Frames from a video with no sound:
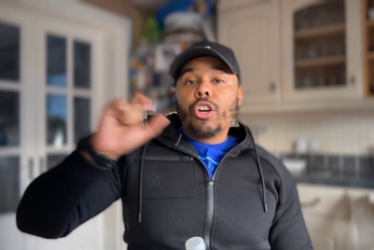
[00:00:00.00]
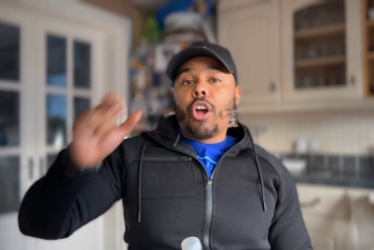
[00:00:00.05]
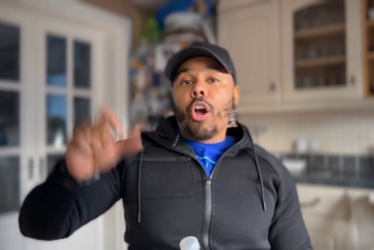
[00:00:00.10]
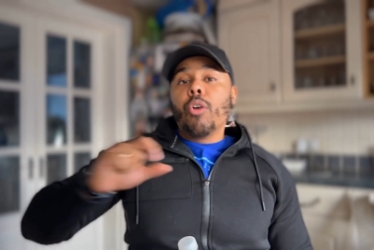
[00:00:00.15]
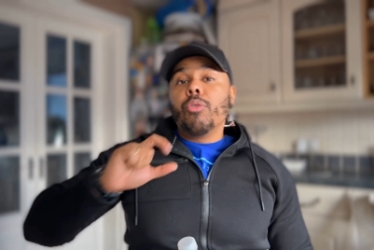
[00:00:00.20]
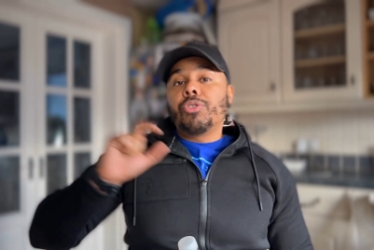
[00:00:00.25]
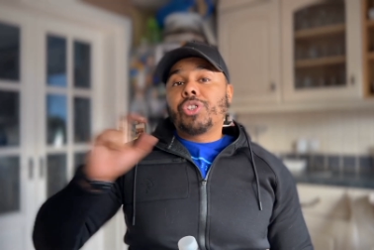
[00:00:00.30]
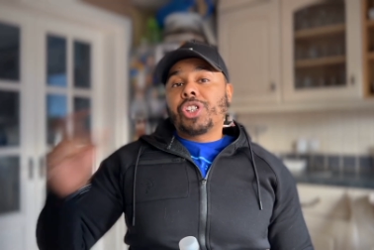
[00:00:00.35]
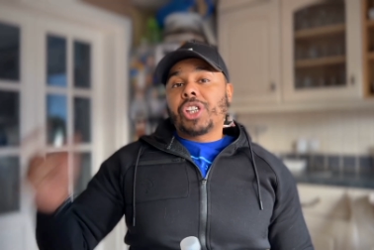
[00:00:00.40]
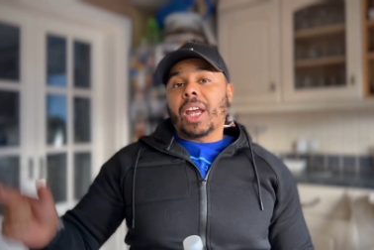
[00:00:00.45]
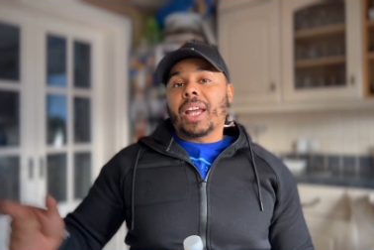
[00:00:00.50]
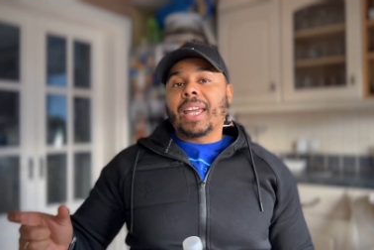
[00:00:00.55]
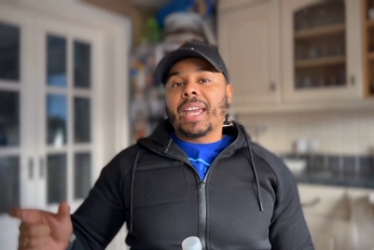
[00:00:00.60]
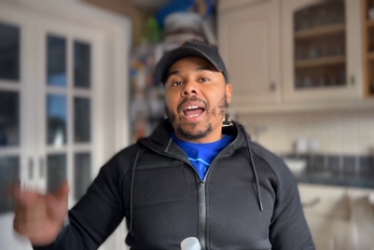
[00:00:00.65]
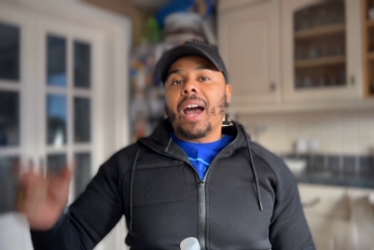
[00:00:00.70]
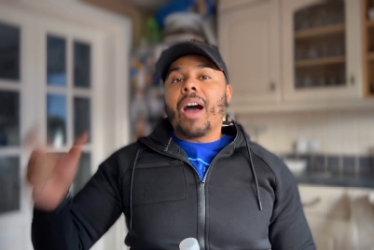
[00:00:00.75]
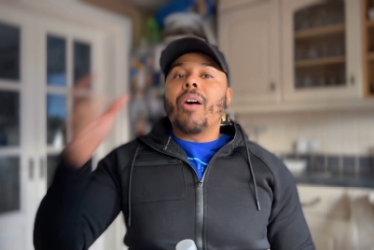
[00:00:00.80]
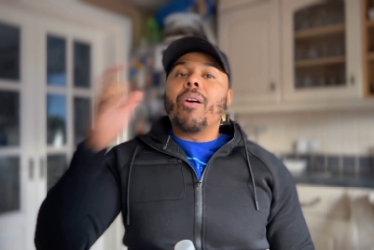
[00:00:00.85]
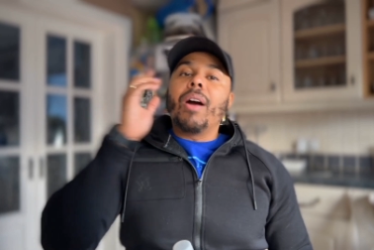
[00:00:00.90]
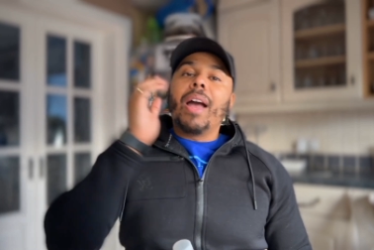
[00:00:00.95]
go check
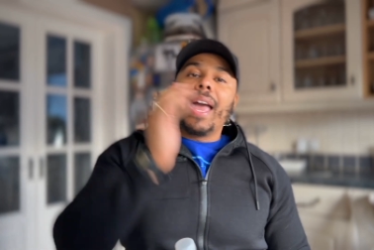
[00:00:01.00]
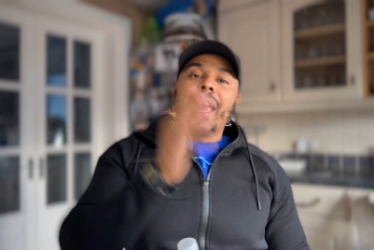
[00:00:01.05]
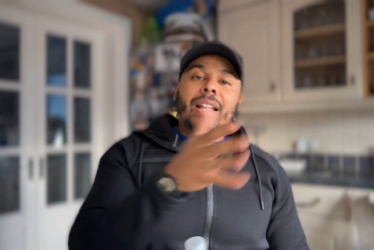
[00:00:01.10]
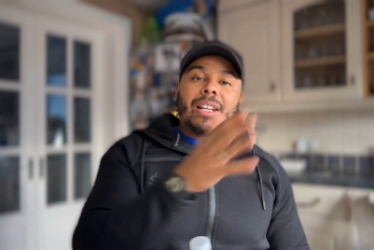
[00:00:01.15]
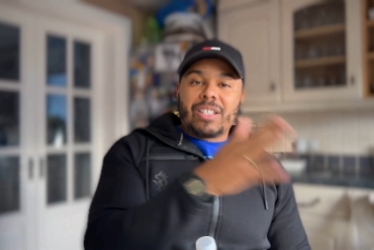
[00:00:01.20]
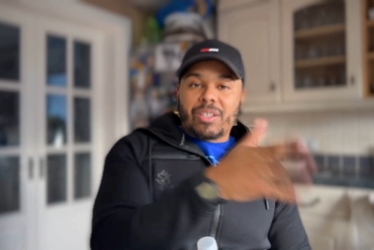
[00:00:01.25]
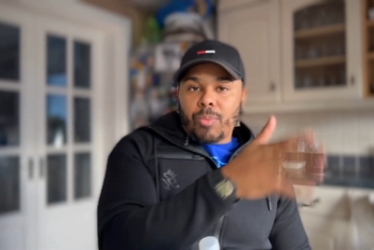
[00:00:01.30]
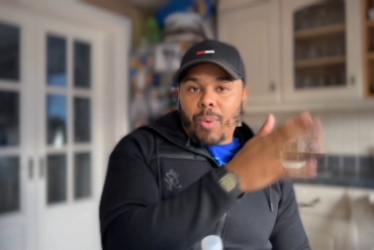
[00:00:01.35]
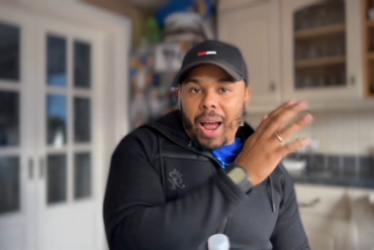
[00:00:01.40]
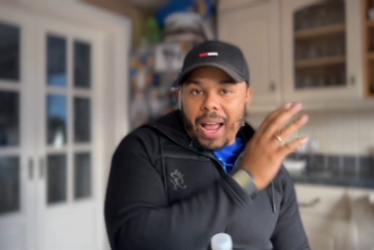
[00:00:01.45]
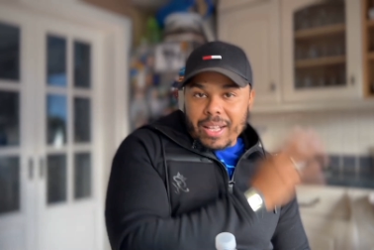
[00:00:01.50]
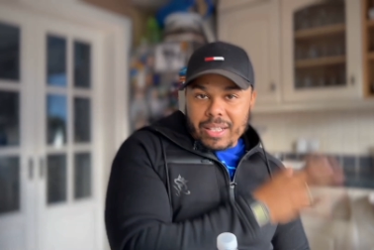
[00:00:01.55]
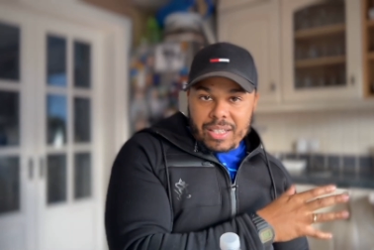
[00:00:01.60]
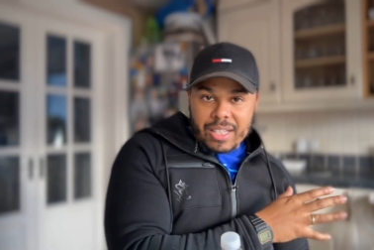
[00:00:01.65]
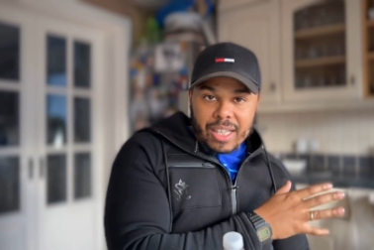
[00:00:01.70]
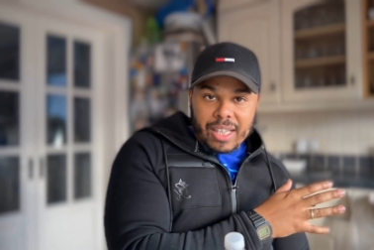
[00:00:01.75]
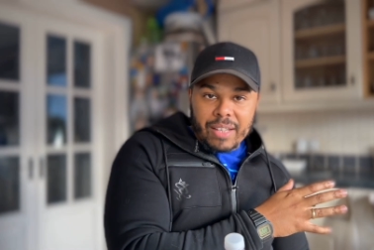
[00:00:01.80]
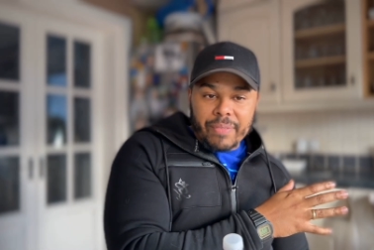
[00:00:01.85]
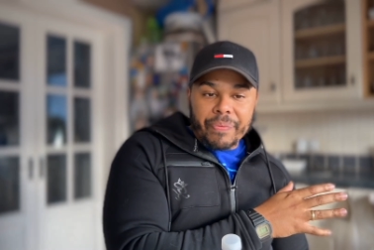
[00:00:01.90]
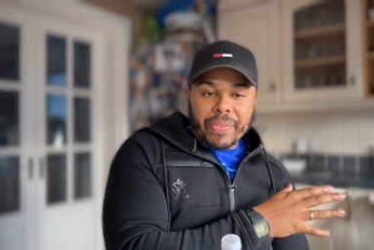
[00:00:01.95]
out
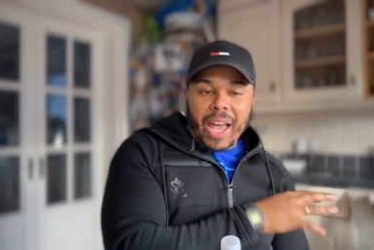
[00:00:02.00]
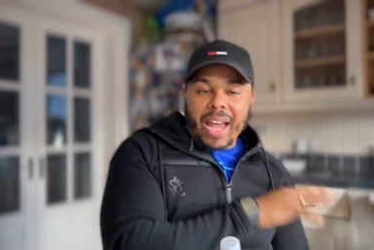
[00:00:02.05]
XYZ.